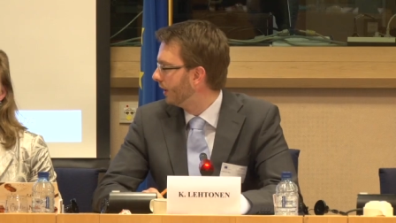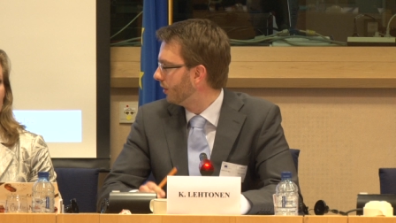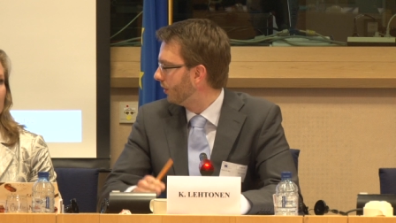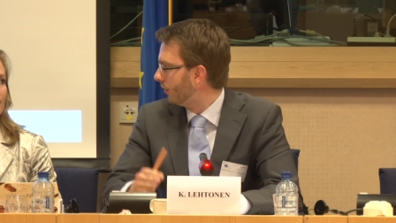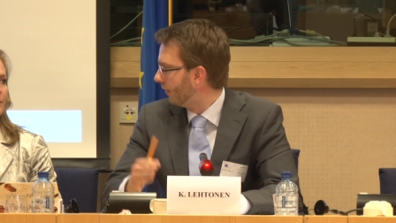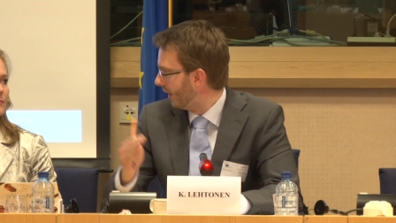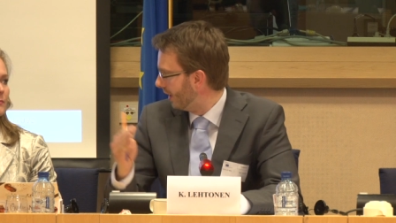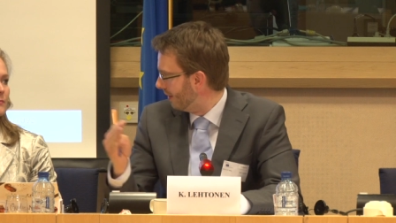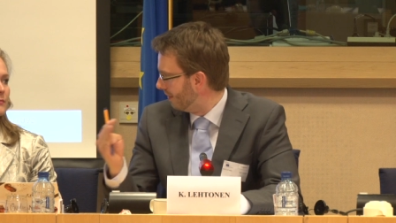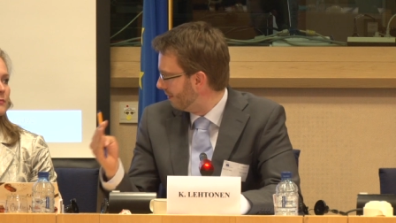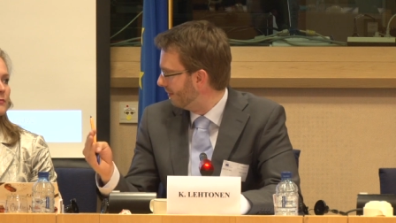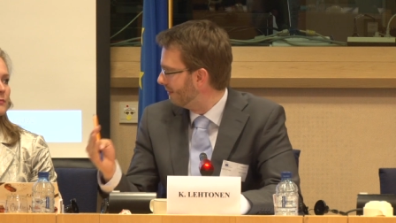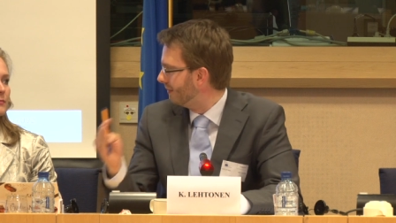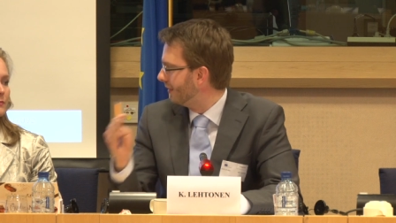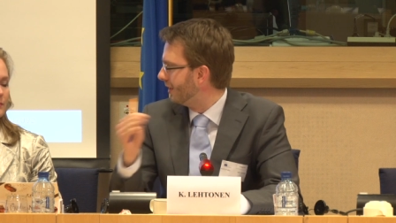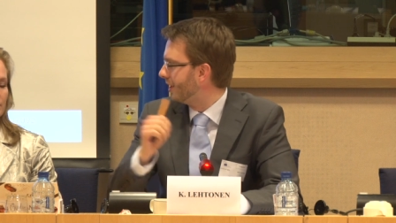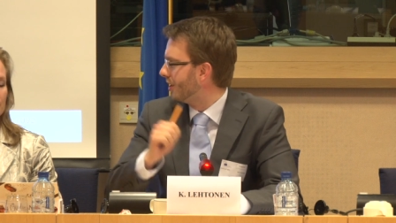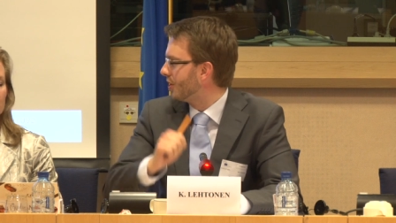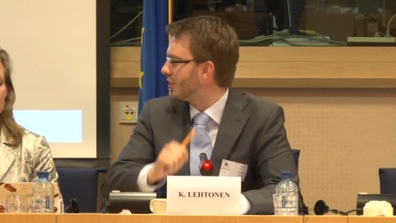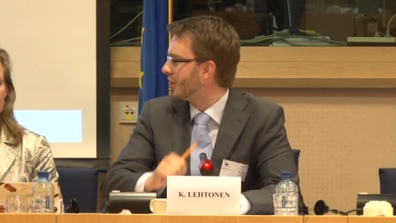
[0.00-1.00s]
that already
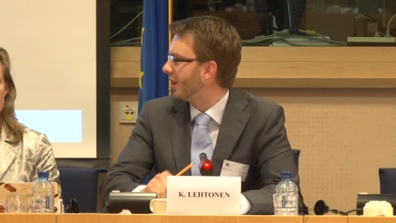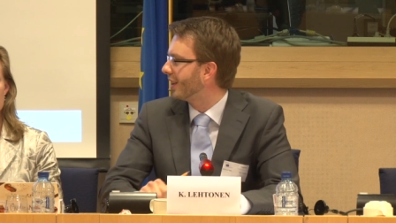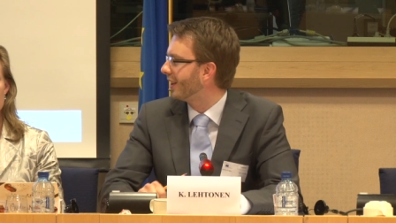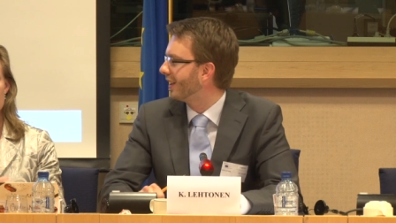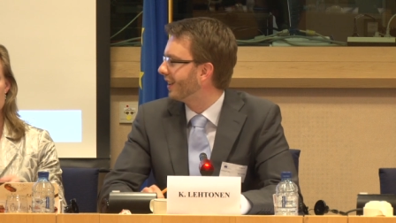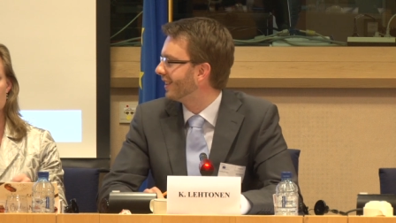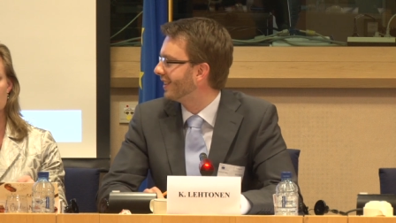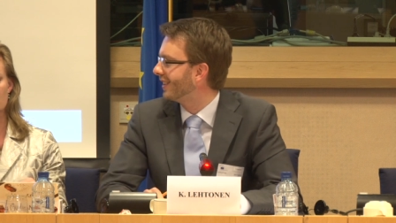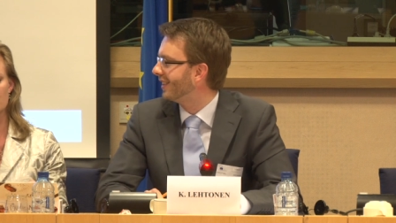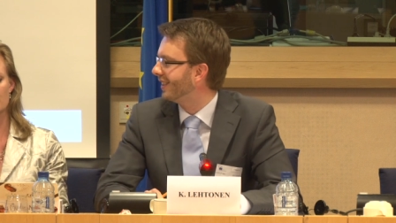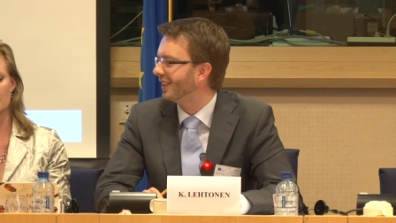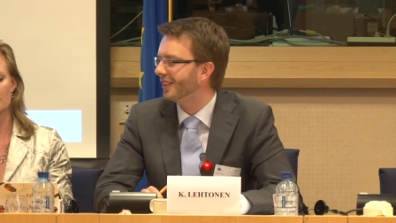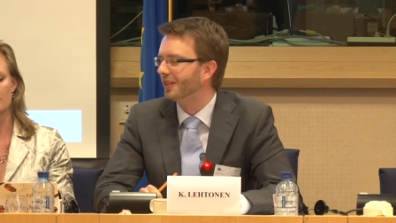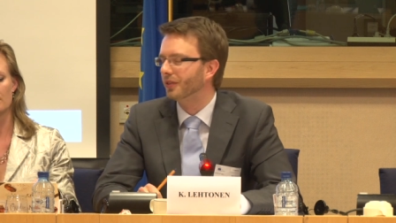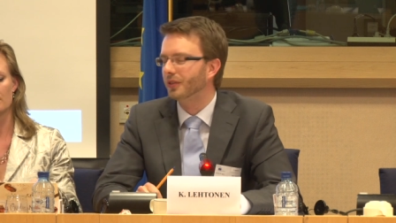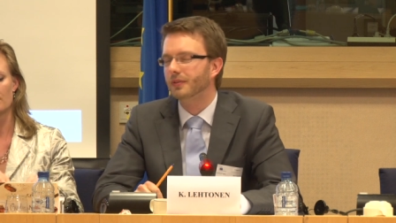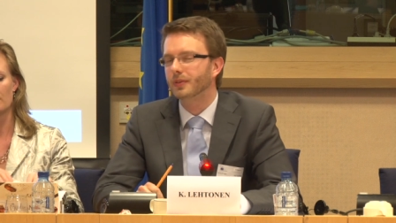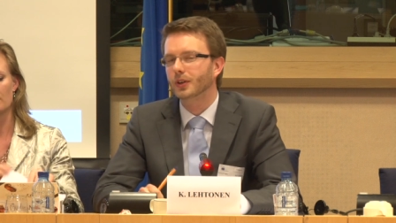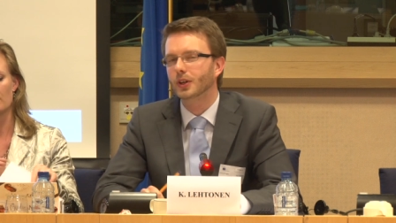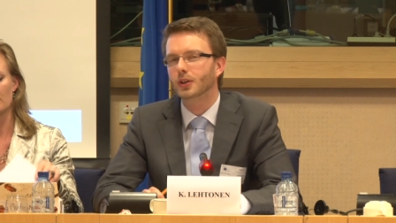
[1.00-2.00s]
Mrs. SCHAAKE
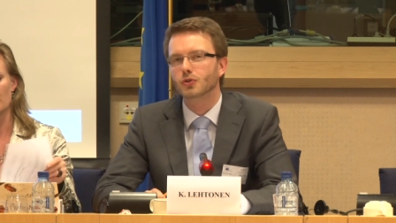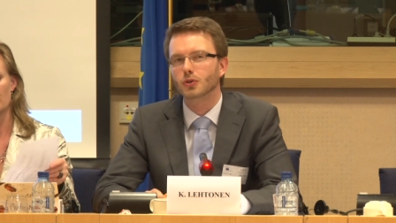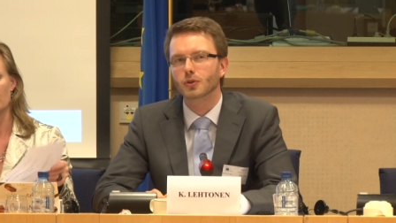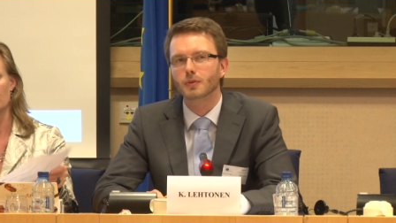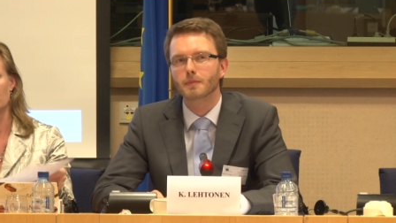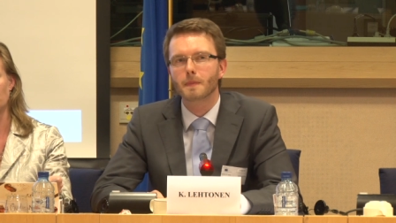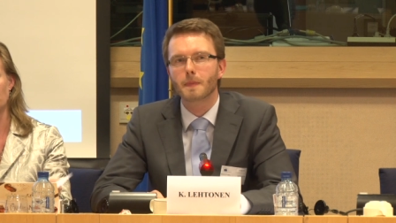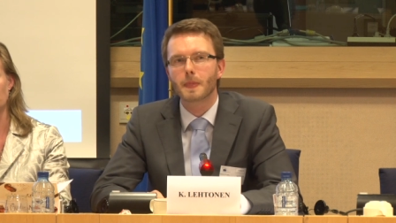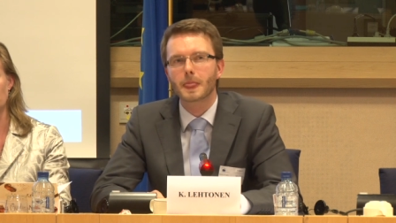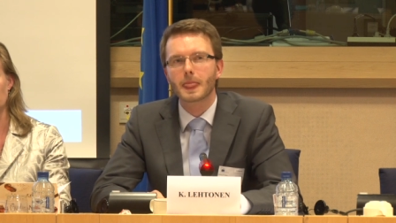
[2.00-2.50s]
referred to.